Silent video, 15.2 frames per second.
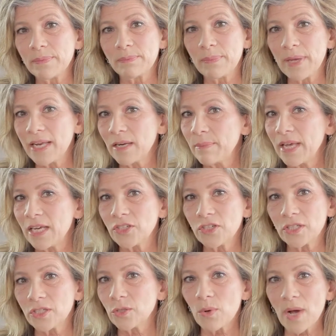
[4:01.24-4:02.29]
pain
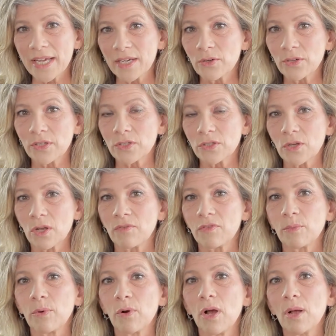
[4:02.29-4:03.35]
patients who I couldn't solve the
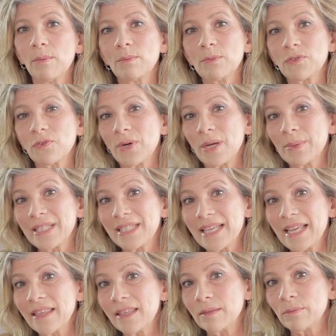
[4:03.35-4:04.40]
problems for, I would
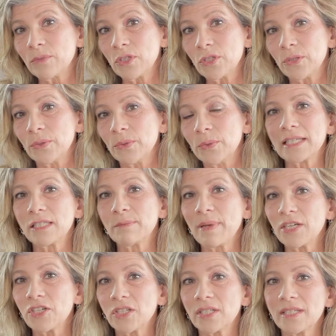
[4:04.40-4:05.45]
send them to
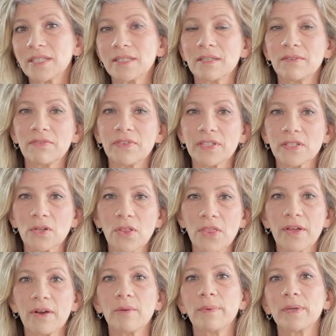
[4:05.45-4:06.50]
specialists and physical
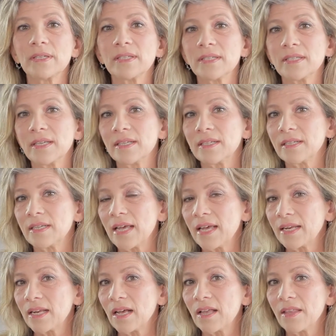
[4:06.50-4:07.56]
therapists
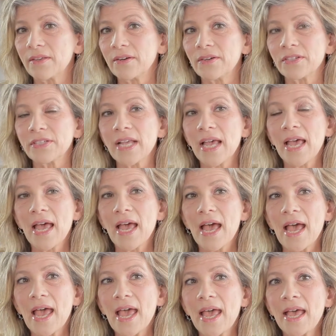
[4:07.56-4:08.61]
and others,
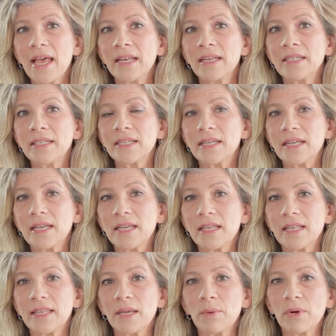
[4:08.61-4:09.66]
and
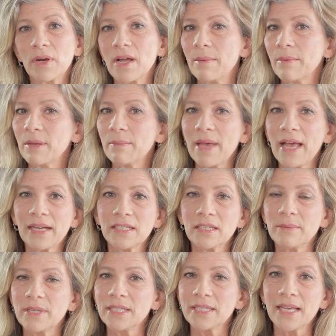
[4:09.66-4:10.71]
they were coming back to
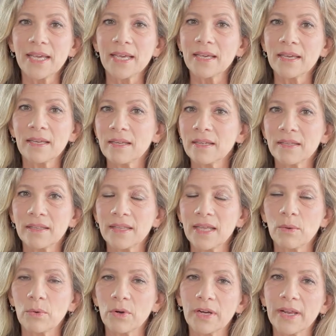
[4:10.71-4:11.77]
me saying they
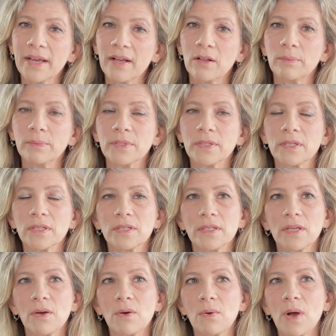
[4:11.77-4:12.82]
weren't helped.
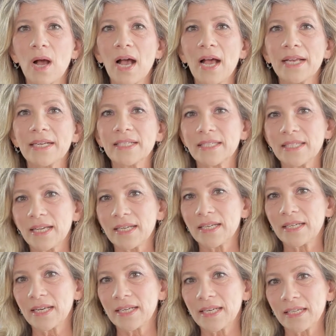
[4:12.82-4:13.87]
So I
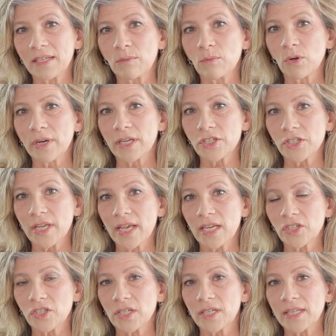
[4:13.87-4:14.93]
decided I needed more
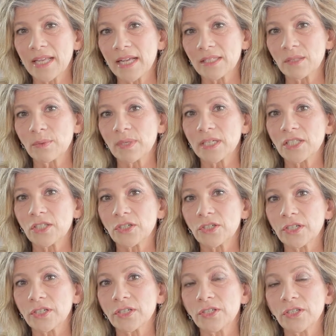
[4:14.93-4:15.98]
education, and that's when I
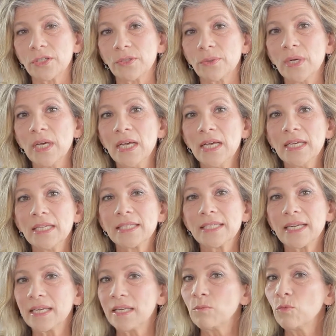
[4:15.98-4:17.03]
started to
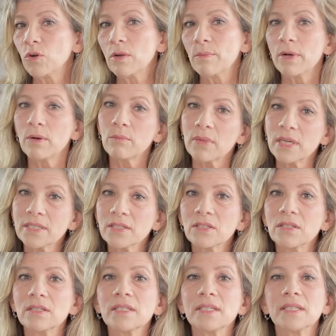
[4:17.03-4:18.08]
study more about
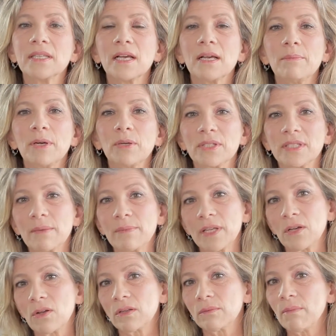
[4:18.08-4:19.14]
muscles, about something
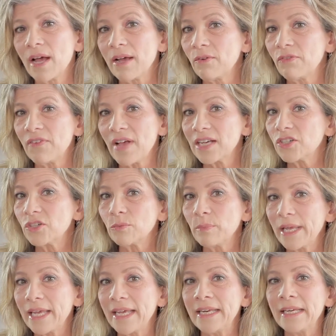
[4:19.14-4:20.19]
called myofascial
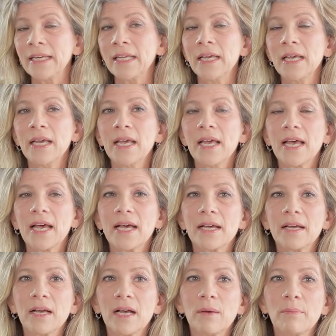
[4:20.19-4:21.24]
pain,
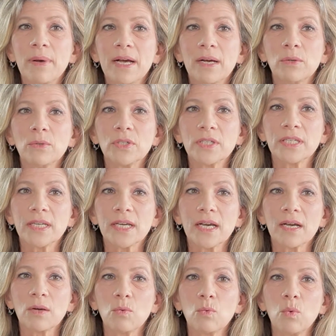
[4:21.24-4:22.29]
about
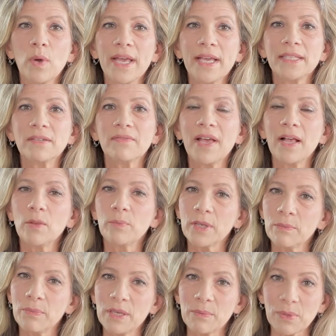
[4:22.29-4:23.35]
ways of
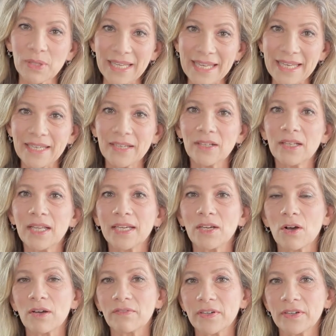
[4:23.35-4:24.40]
helping people heal. I
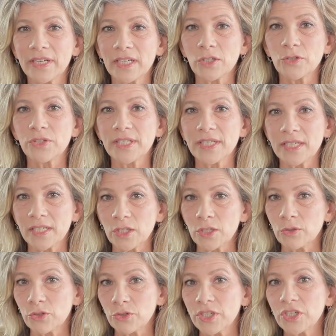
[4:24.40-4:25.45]
got very interested in
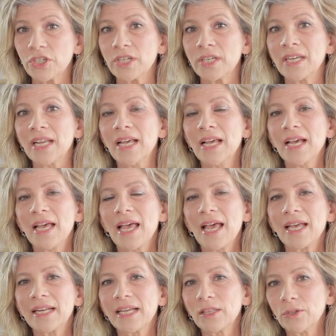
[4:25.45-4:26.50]
nutrition,
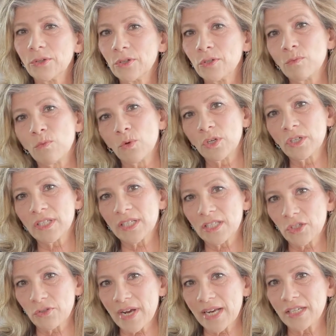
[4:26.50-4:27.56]
and I learned more
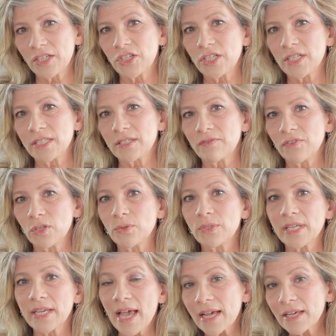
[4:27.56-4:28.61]
strategies of
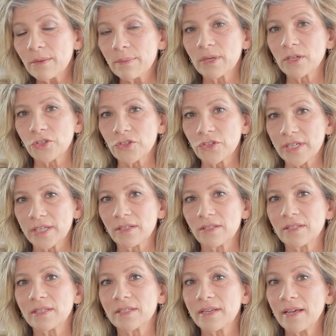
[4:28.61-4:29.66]
using acupuncture
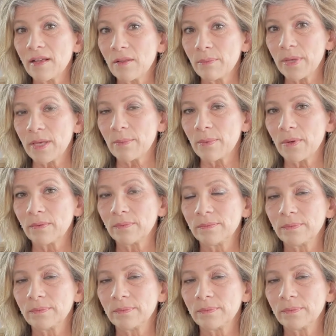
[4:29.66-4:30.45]
needles to help people.